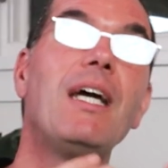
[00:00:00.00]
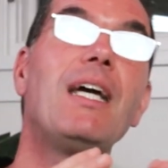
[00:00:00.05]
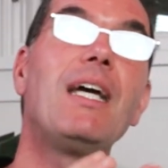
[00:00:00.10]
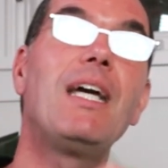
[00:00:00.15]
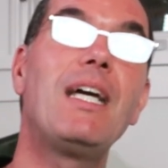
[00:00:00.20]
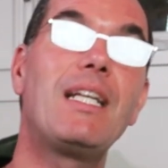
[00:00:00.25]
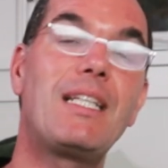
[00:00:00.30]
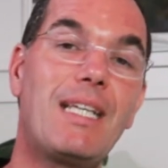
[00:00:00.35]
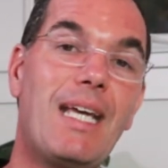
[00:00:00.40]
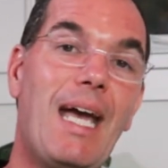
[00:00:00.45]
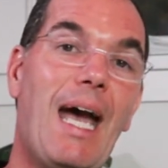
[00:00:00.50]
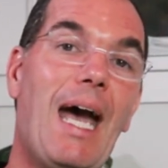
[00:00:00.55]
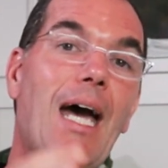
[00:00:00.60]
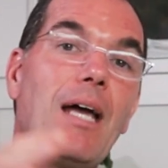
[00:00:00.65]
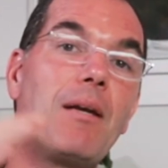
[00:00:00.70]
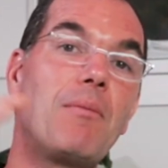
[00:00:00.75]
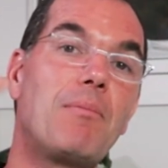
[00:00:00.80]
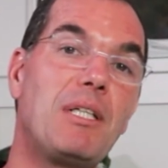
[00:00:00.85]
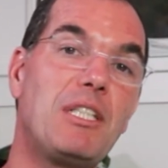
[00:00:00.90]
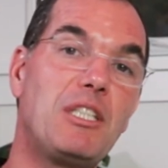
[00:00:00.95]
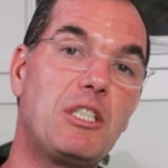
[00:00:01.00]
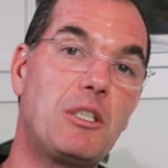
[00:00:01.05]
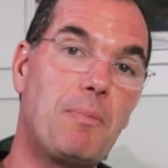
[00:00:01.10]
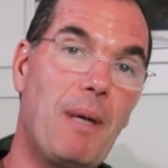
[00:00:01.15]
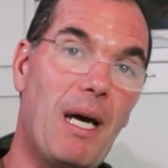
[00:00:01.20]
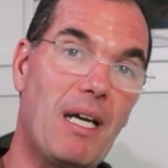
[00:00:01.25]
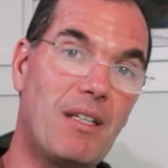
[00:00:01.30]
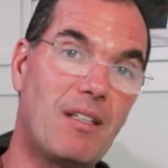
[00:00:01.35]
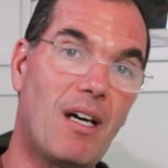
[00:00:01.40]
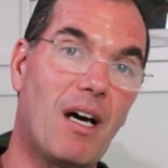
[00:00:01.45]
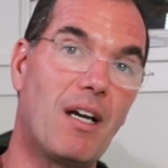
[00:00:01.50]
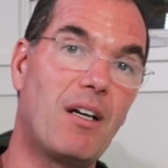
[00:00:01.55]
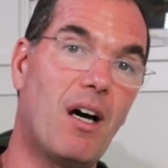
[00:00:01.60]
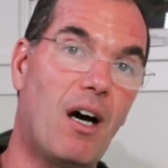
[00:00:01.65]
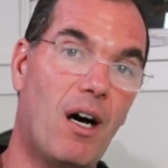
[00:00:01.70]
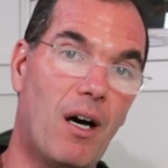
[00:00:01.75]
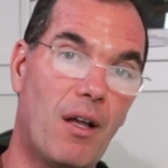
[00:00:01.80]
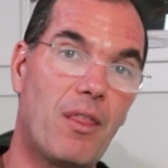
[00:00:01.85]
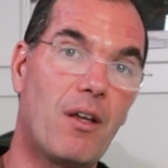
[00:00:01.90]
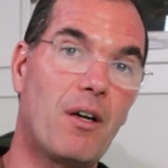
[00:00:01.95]
It can be spent on
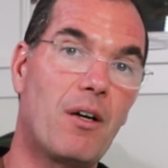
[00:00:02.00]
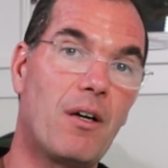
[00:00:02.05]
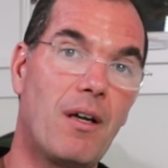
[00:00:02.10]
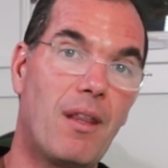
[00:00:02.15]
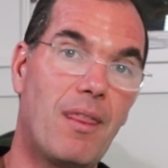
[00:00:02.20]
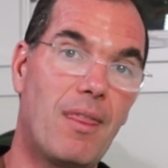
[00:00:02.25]
other